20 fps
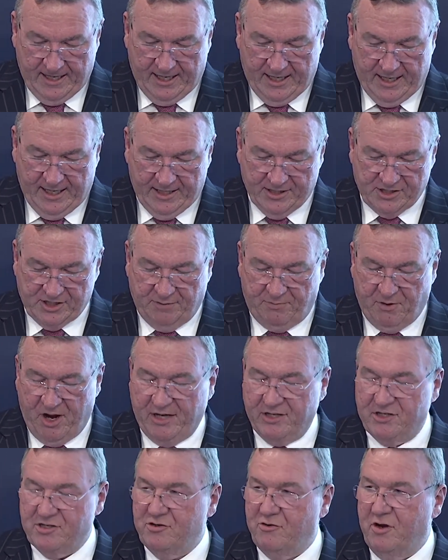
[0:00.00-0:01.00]
is the
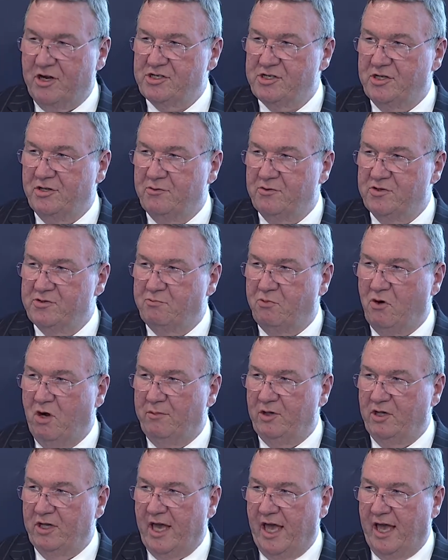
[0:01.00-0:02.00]
practice direction that was
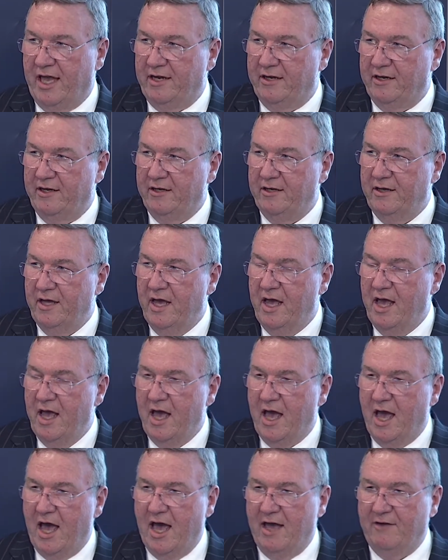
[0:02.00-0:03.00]
promulgated
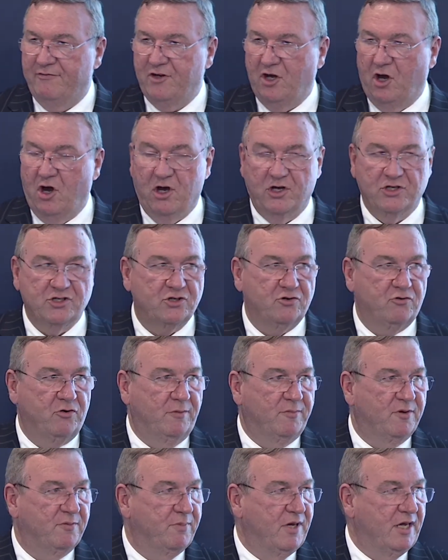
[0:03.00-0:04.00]
after
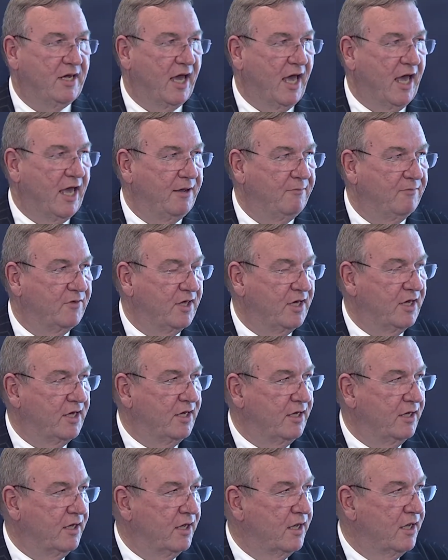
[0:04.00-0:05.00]
Ausscript became
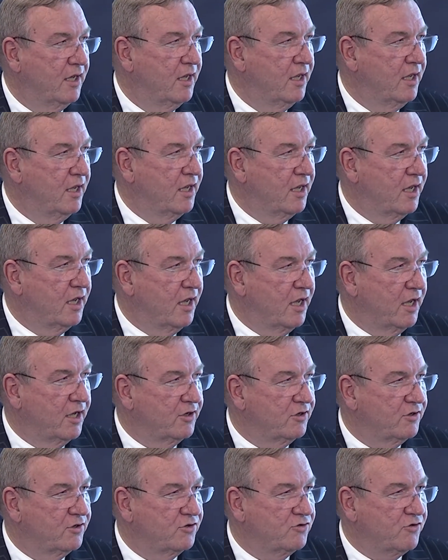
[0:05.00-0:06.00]
the
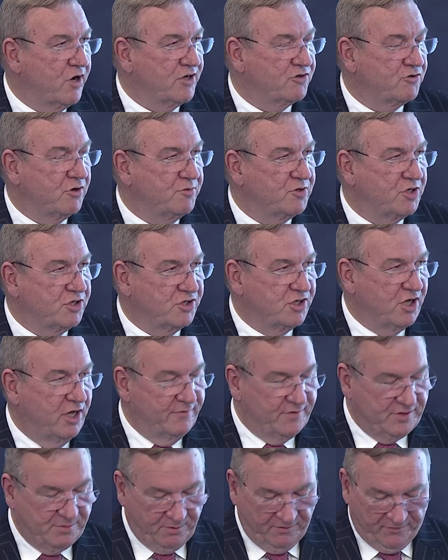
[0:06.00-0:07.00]
transcription
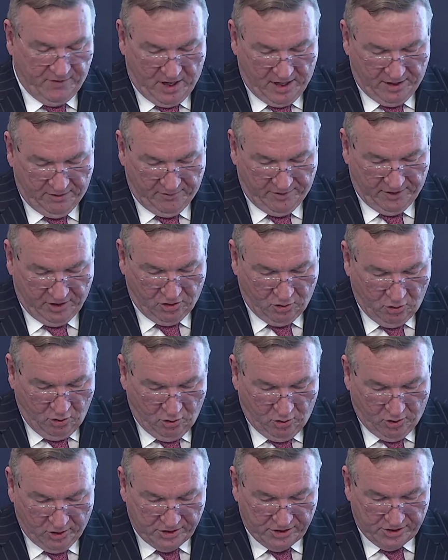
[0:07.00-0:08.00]
service provider in the
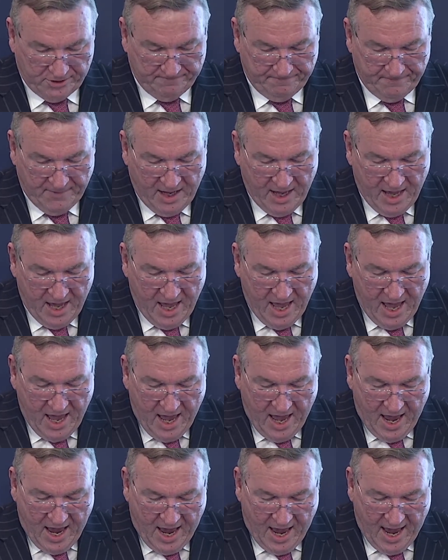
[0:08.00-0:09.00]
courts.
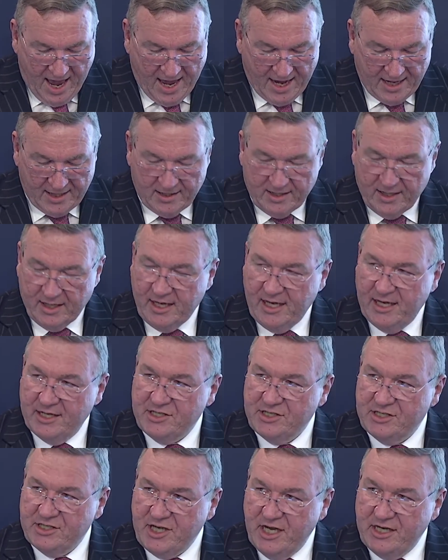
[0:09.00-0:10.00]
And it
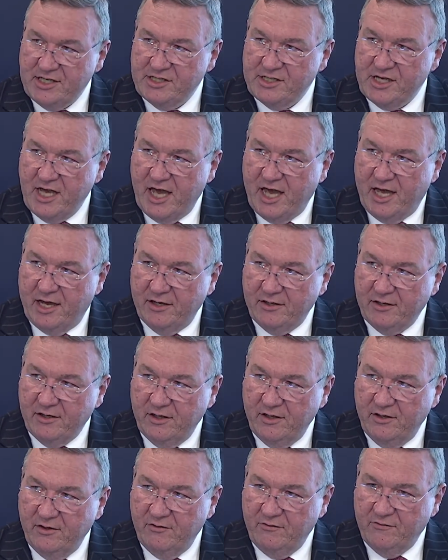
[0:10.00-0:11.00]
sets out,
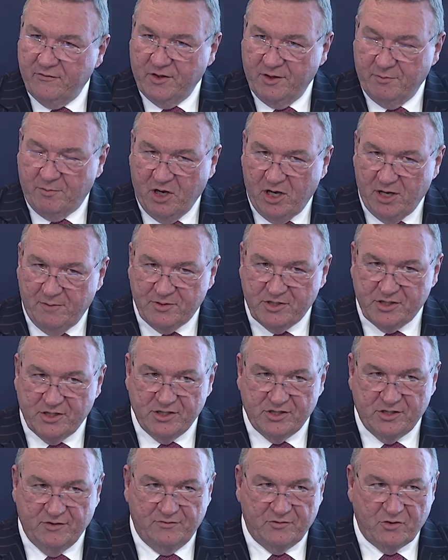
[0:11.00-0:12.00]
for the
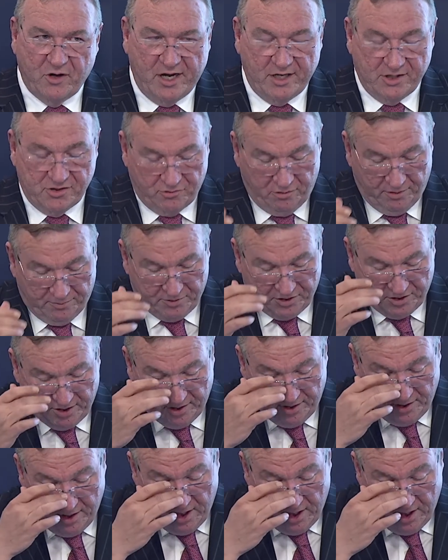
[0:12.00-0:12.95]
purposes of transcription,